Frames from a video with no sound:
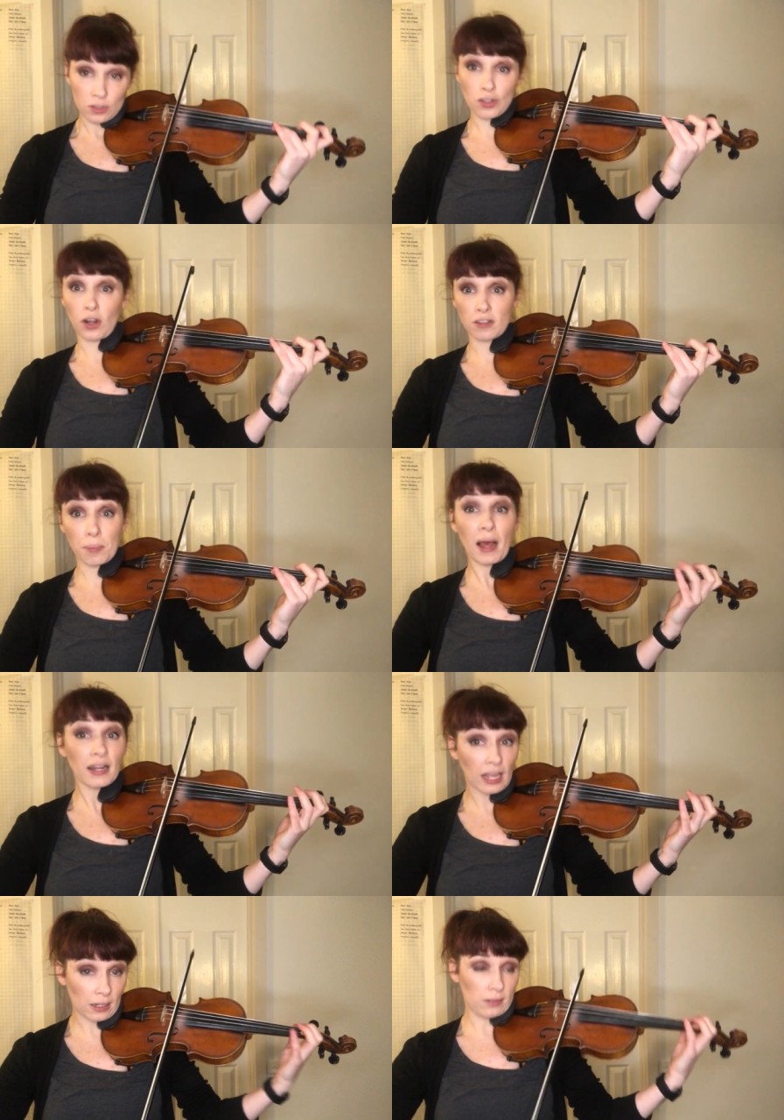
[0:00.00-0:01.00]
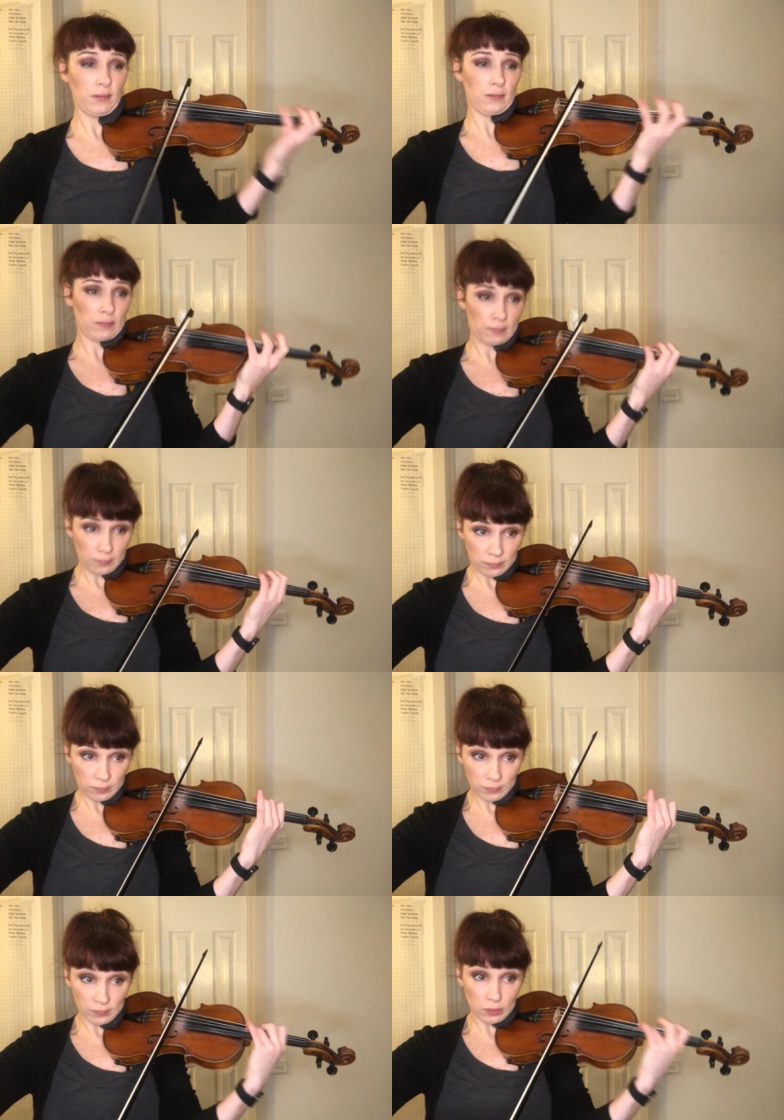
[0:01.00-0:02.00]
Tones apart again.
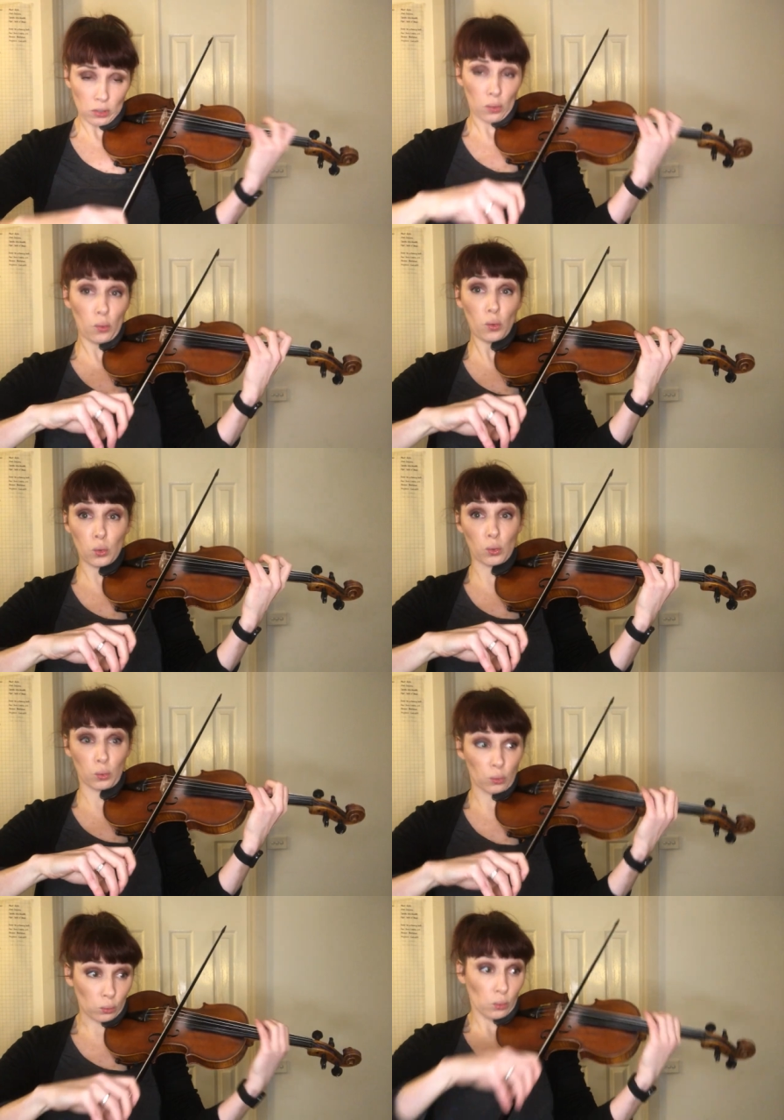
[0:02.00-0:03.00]
Ooh.